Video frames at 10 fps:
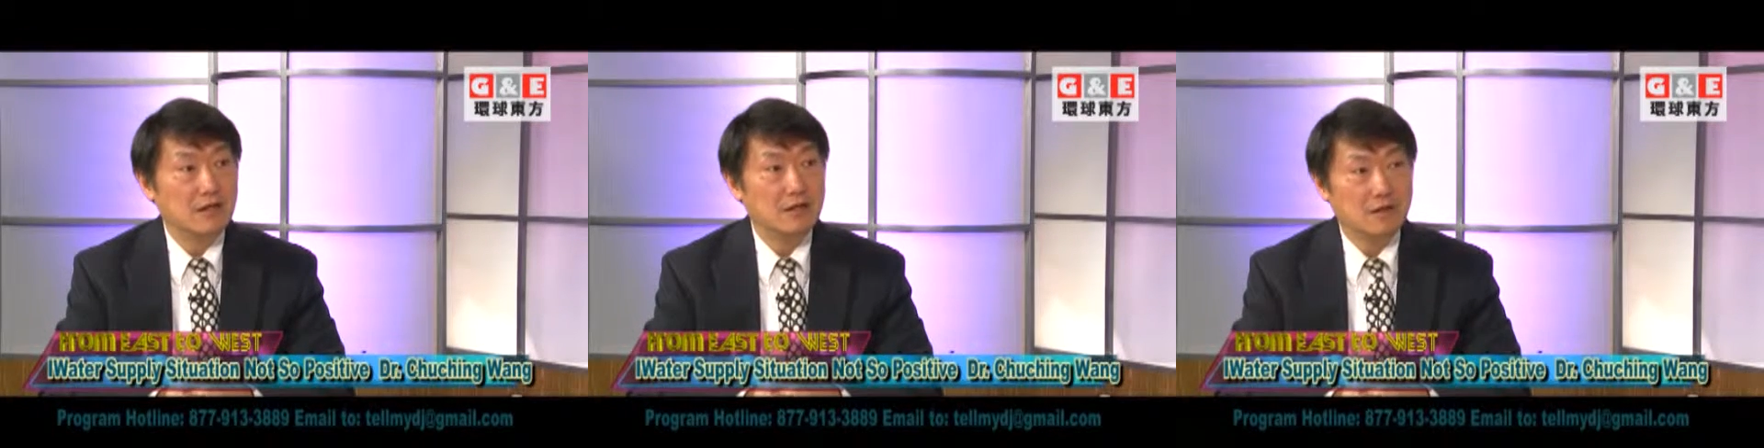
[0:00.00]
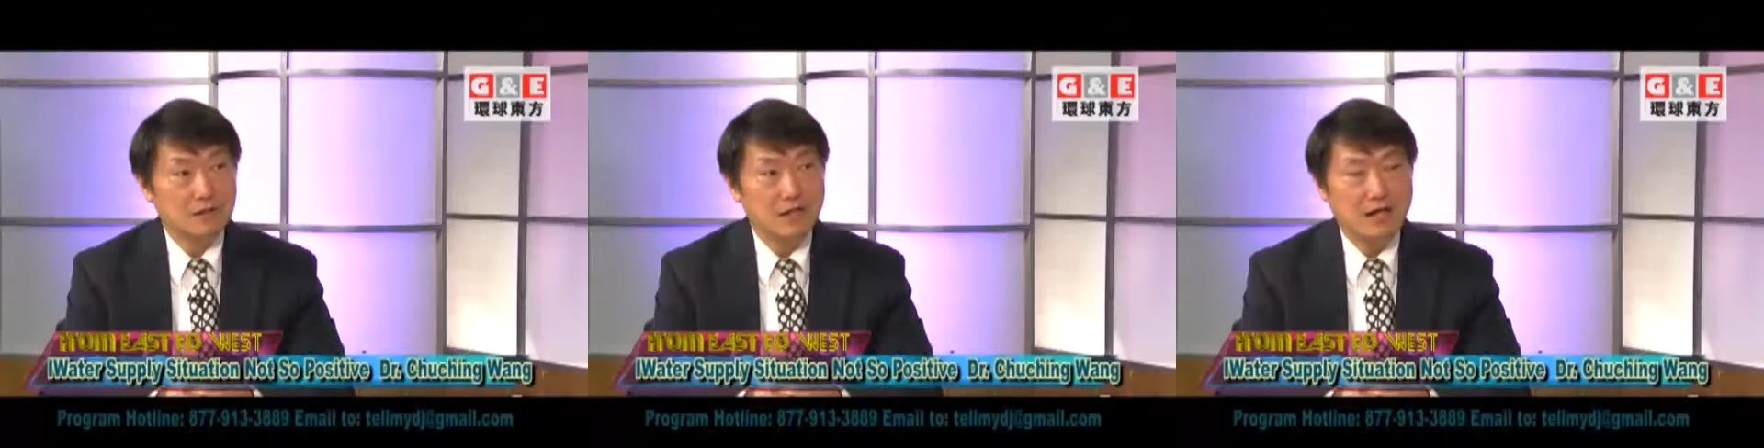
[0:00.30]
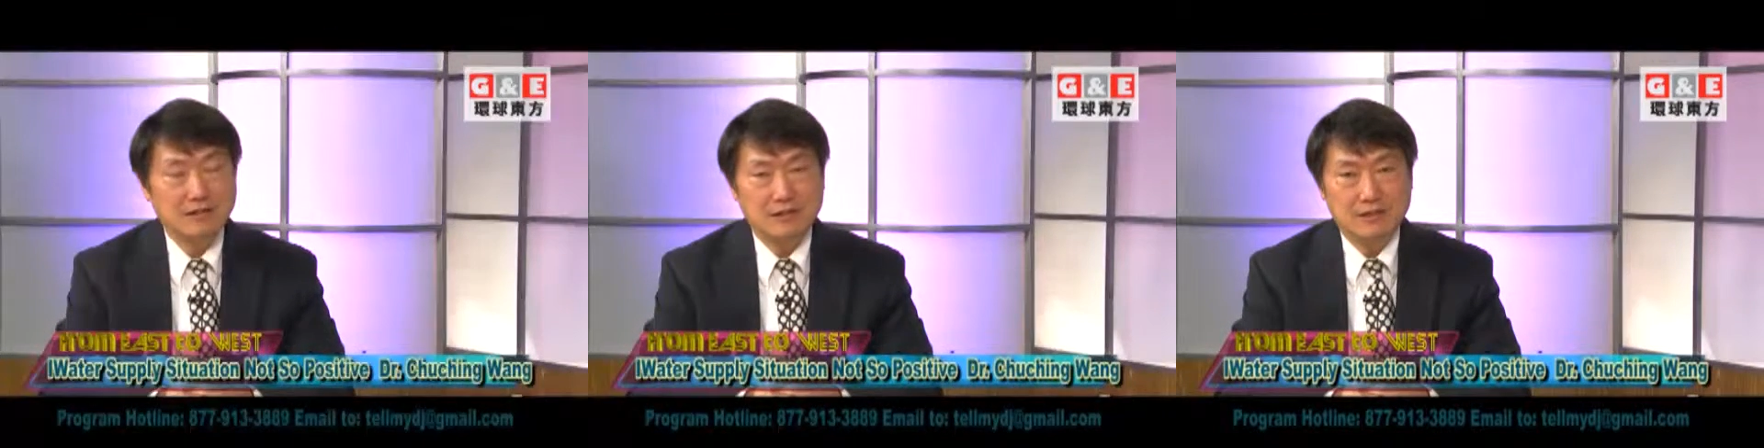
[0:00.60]
Los
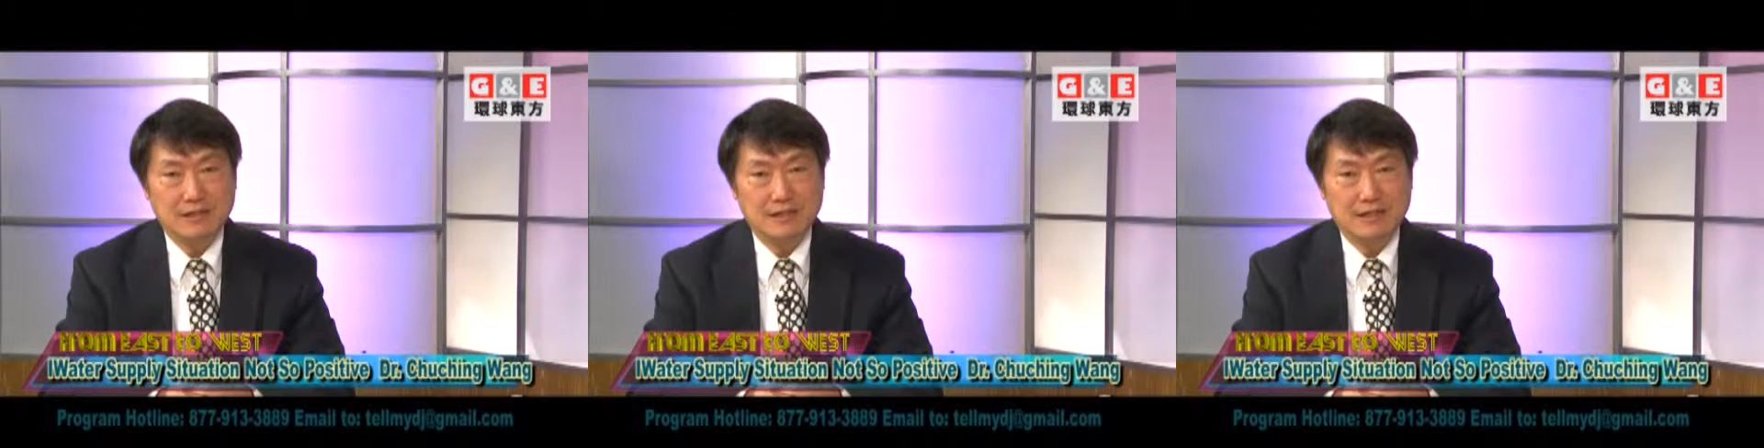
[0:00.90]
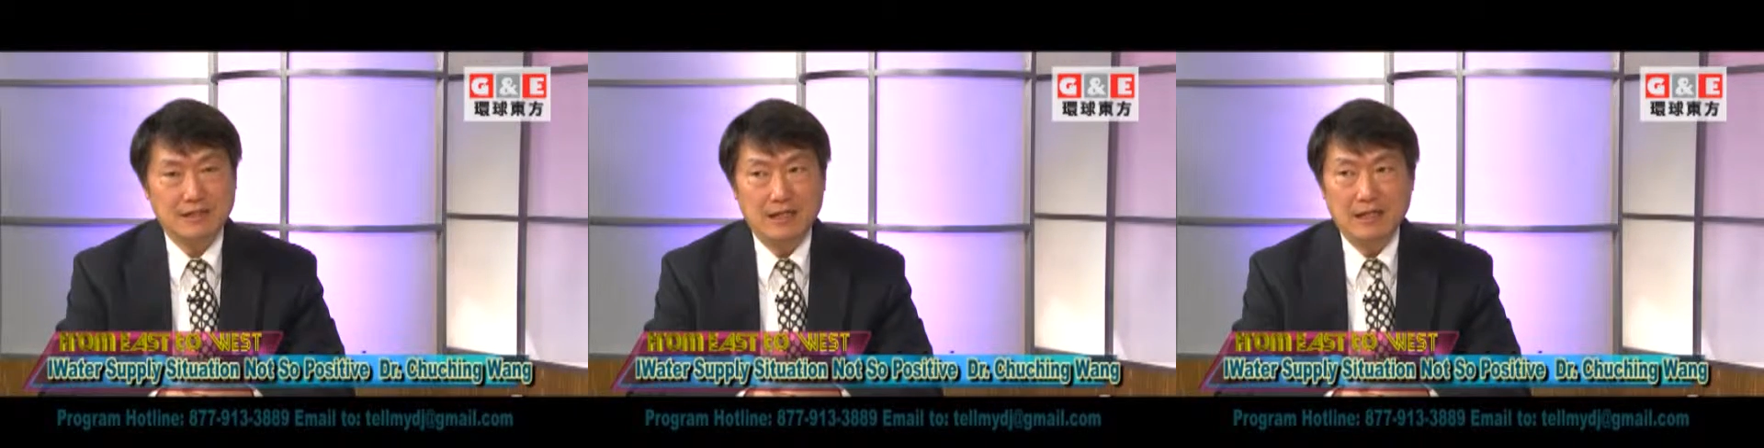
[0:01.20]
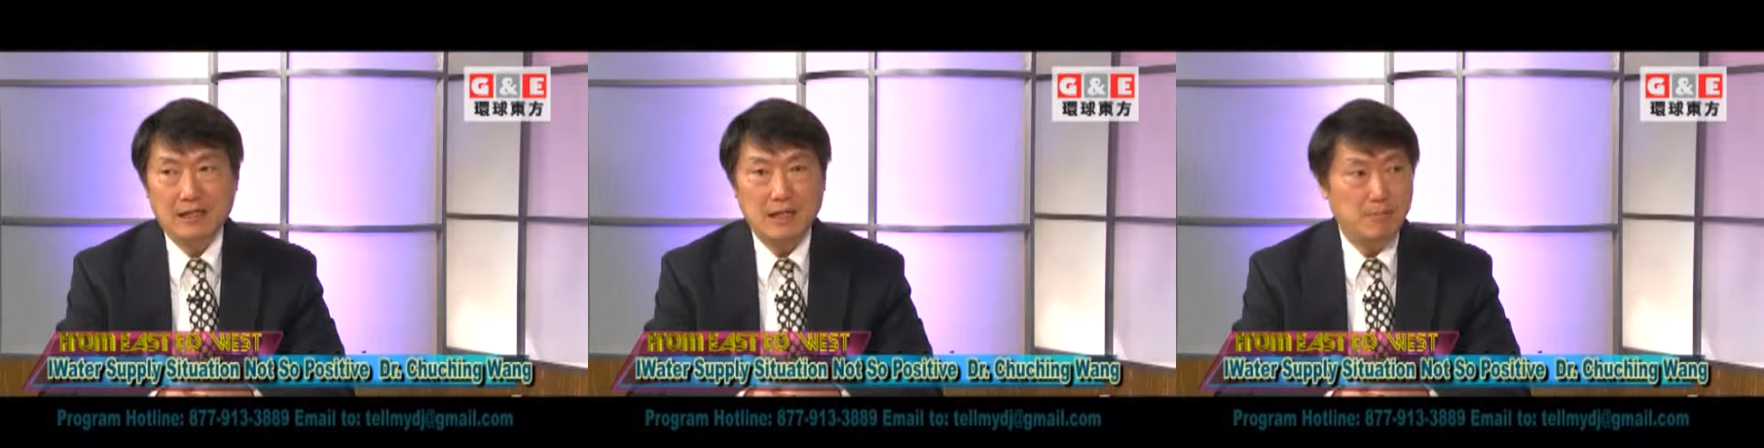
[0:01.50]
Angeles
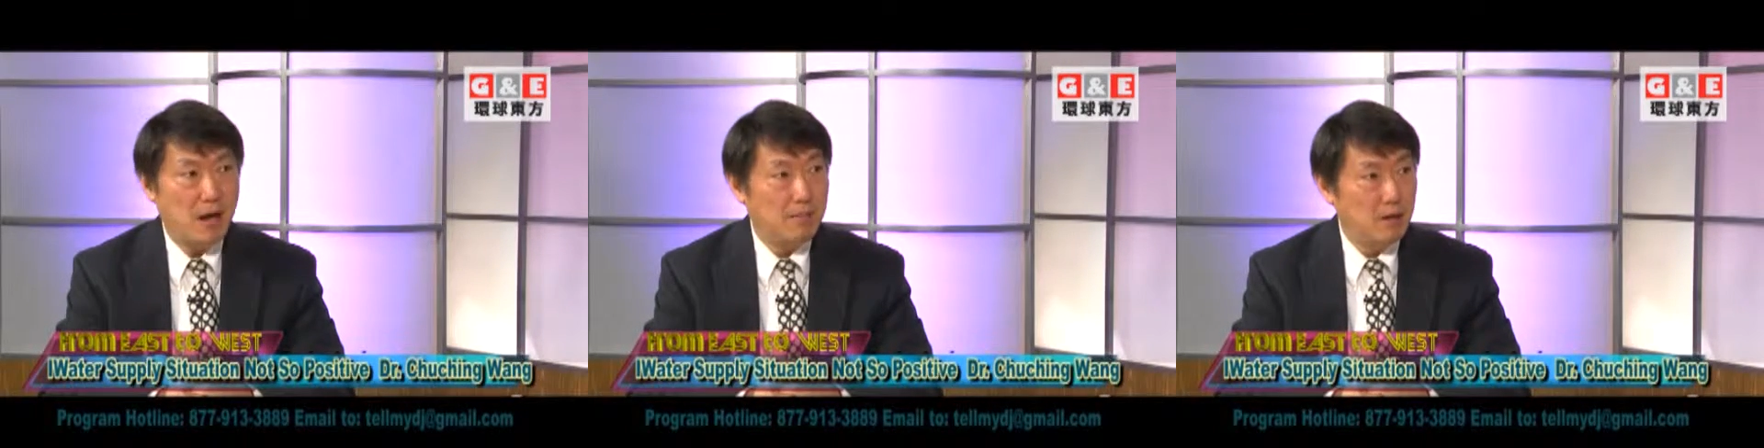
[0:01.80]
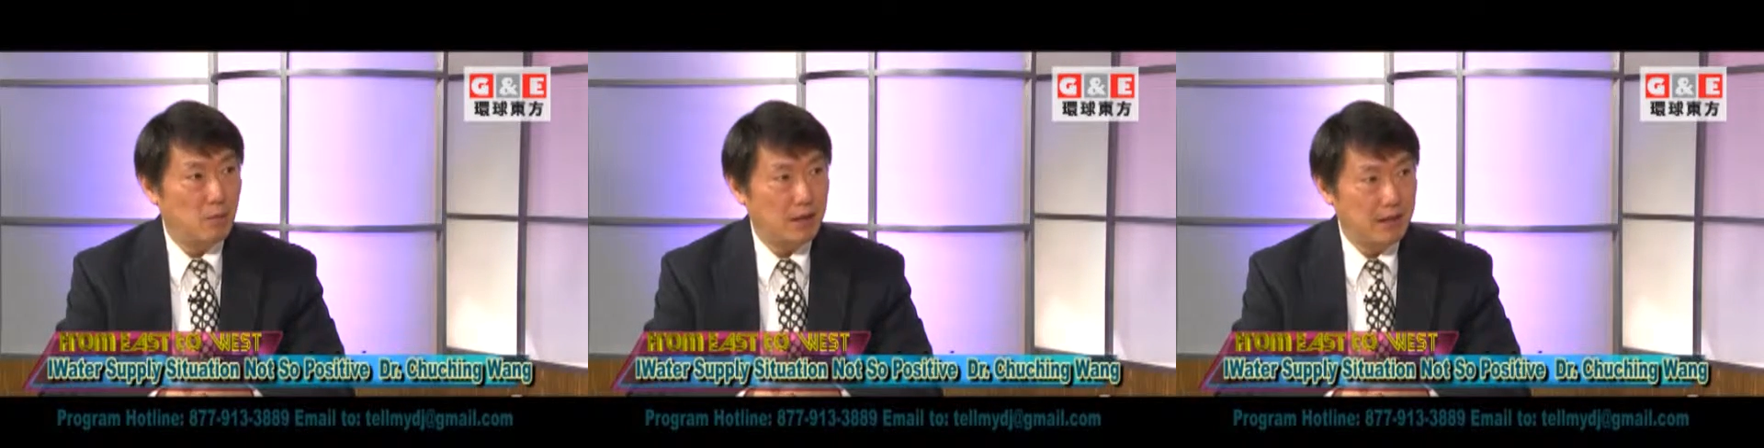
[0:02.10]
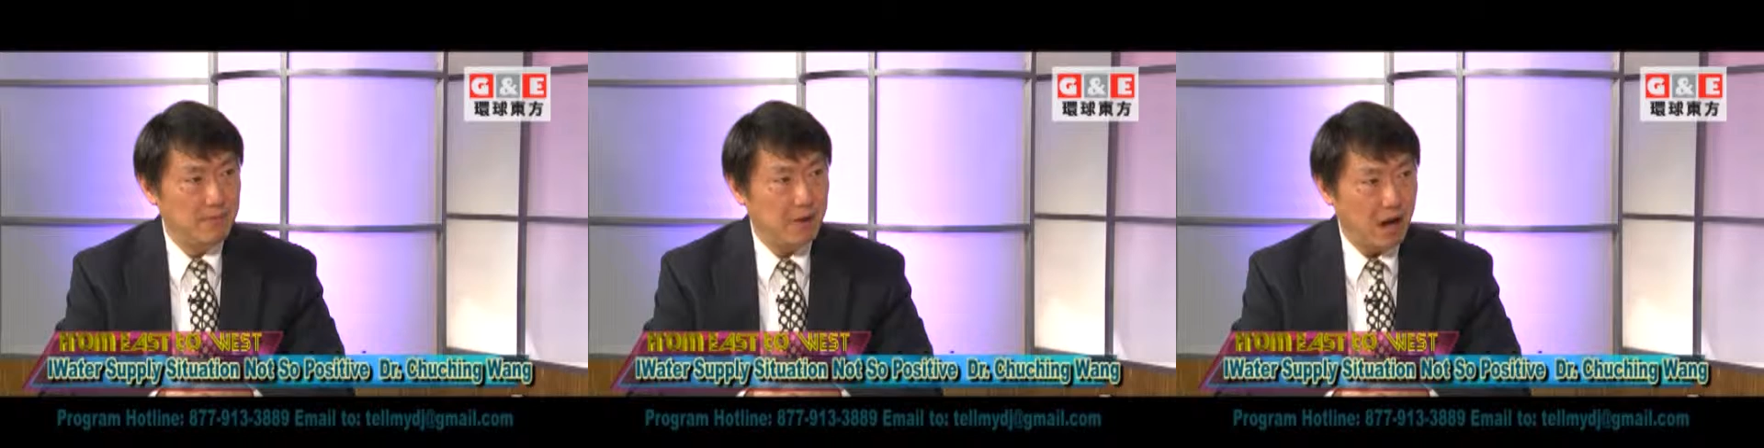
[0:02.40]
City Department of Water
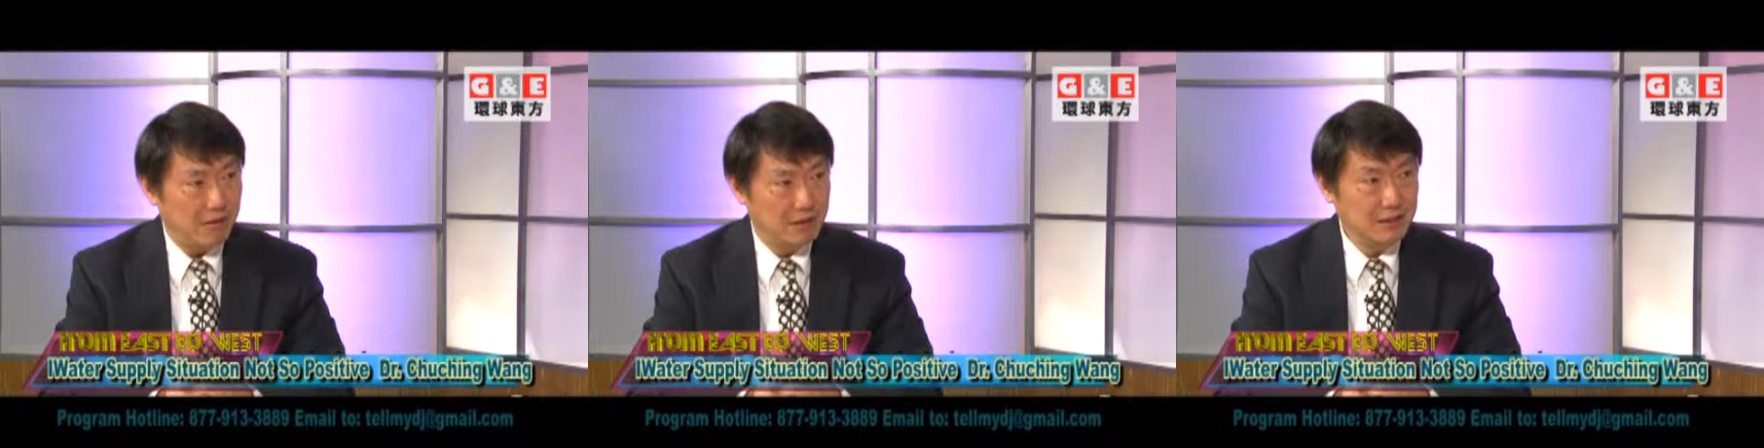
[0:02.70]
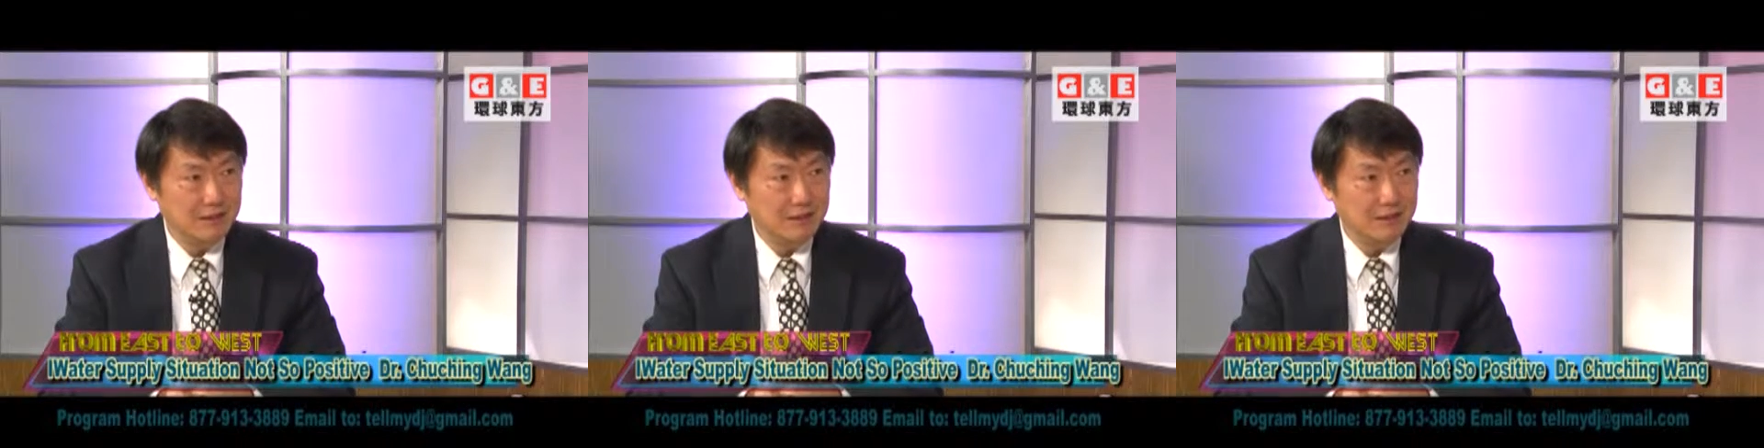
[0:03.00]
and Power.